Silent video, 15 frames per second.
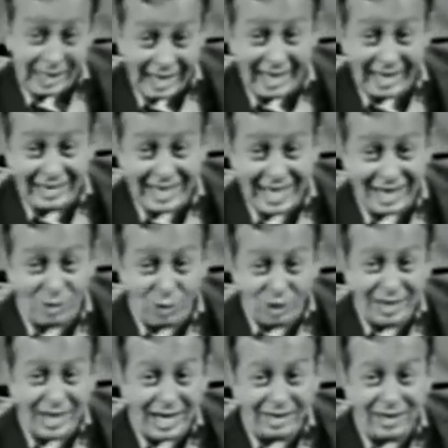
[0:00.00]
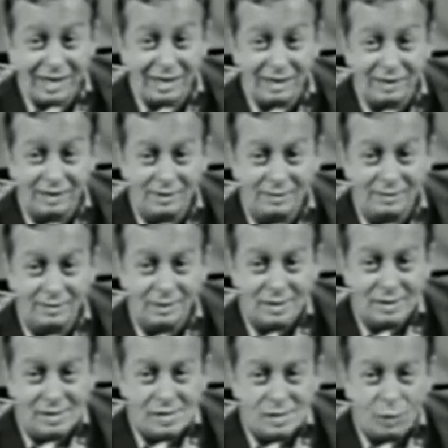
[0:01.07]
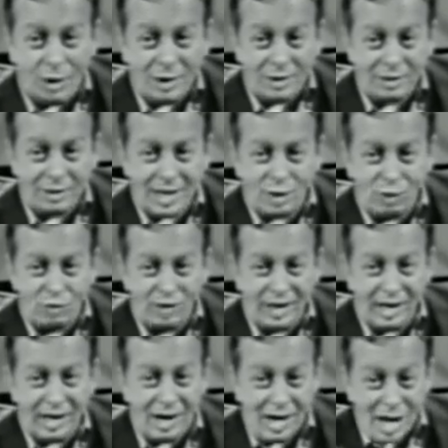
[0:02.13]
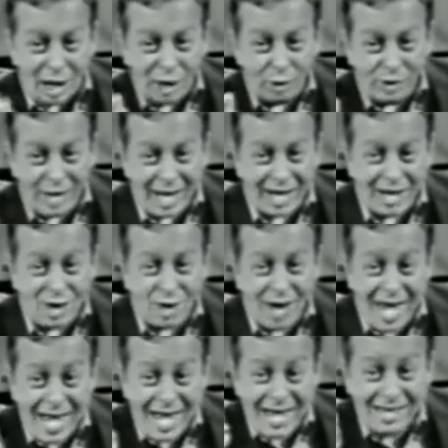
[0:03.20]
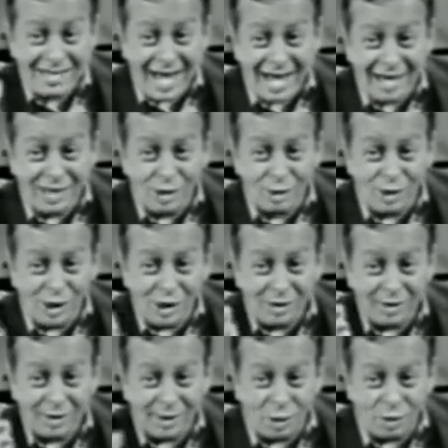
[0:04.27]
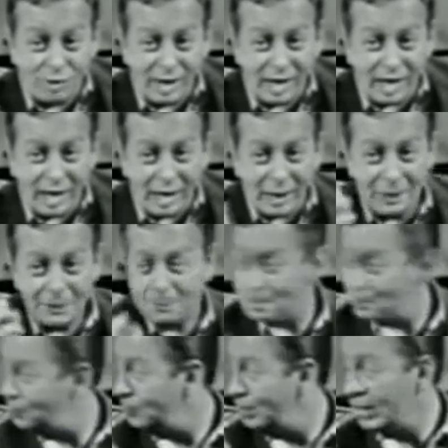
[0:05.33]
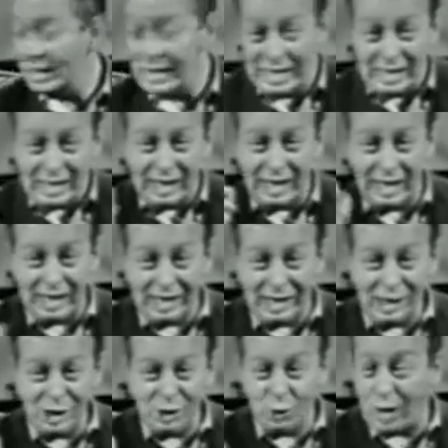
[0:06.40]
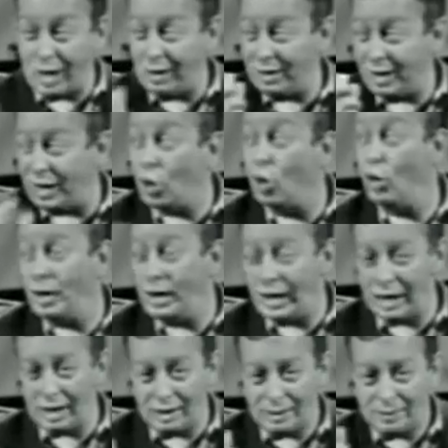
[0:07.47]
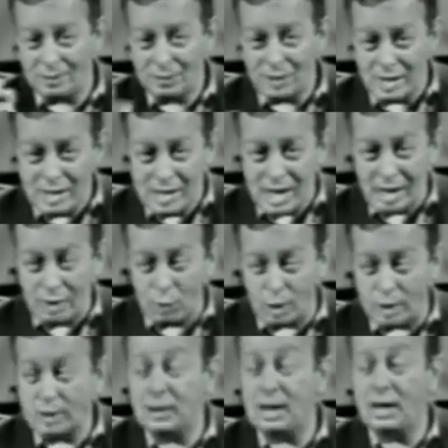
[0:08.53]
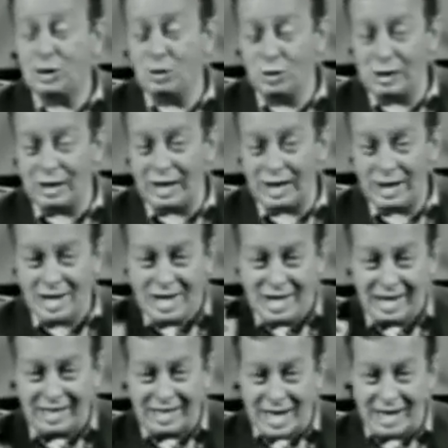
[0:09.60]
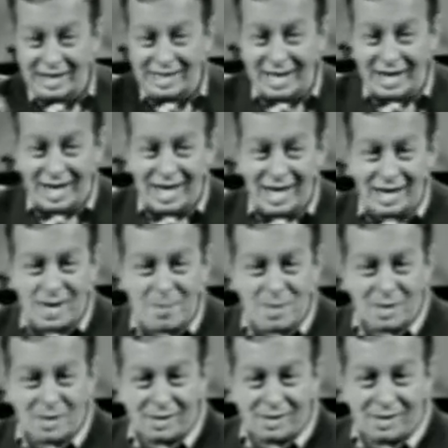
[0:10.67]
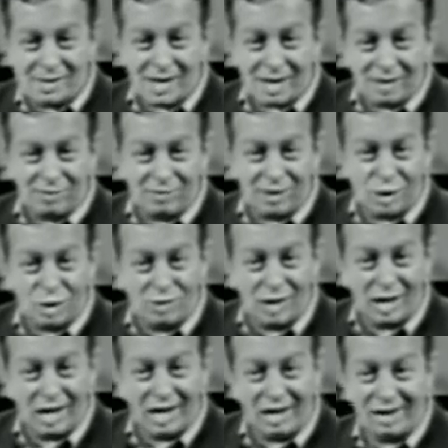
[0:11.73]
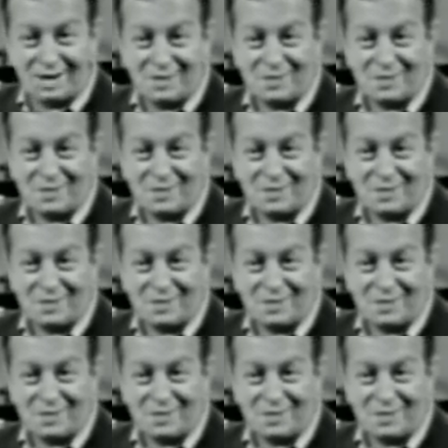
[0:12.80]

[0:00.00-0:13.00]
Hey, Daddy, what that there? What that over there? And oh, Daddy, oh, hey, Daddy, oh, look it over there. Hey, where they going there? And what they doing there? And Daddy, can I have that big elephant over there?